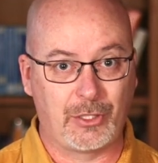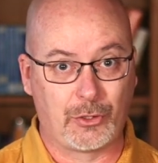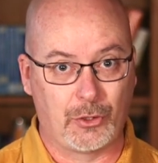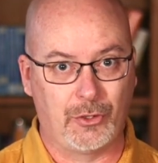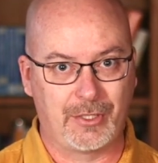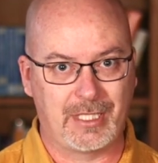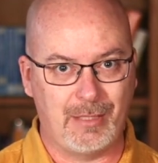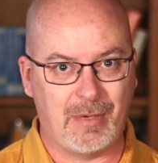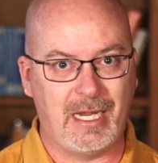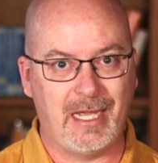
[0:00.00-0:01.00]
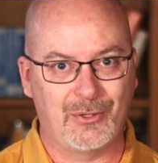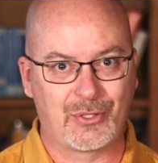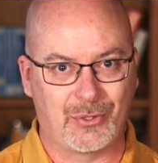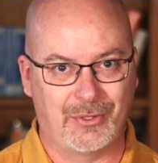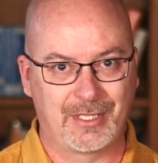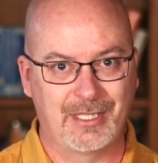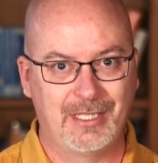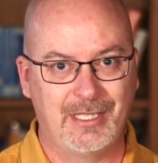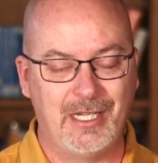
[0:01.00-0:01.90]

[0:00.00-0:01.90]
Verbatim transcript: girls in my household.